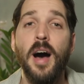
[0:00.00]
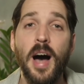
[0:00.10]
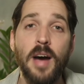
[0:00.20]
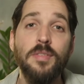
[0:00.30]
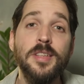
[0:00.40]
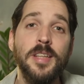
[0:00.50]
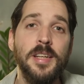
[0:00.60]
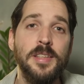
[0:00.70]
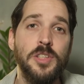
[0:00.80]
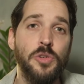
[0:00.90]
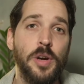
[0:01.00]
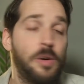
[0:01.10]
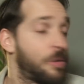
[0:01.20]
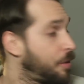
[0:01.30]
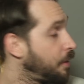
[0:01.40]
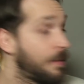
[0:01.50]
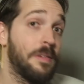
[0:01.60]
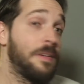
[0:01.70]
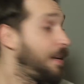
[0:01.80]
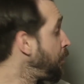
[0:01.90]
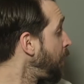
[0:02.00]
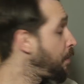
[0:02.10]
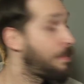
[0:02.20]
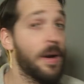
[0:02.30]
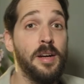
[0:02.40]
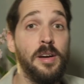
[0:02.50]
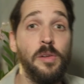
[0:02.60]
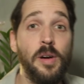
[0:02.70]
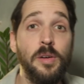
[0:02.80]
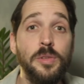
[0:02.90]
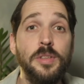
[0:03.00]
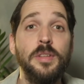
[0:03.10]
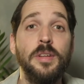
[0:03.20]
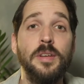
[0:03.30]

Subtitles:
I will take this record in my background,